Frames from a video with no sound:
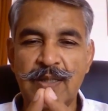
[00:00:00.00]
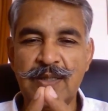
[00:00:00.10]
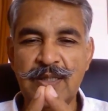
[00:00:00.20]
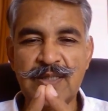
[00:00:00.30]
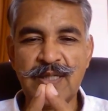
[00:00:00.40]

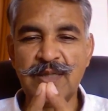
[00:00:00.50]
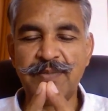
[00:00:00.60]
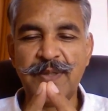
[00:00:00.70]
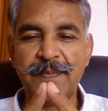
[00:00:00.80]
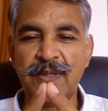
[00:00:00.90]
These are the
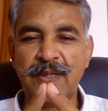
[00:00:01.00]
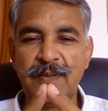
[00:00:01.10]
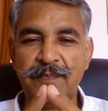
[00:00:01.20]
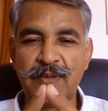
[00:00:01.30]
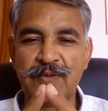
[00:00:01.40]

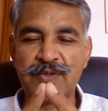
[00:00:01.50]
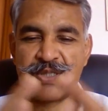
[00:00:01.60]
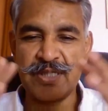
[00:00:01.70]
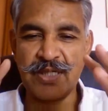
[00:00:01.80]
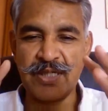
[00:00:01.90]
people who
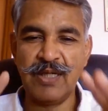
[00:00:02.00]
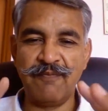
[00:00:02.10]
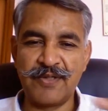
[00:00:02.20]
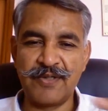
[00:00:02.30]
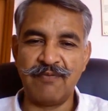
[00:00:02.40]
struggle
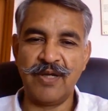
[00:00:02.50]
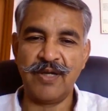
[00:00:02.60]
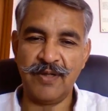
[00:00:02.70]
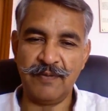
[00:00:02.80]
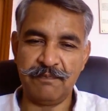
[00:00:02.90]
for
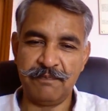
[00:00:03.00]
survival.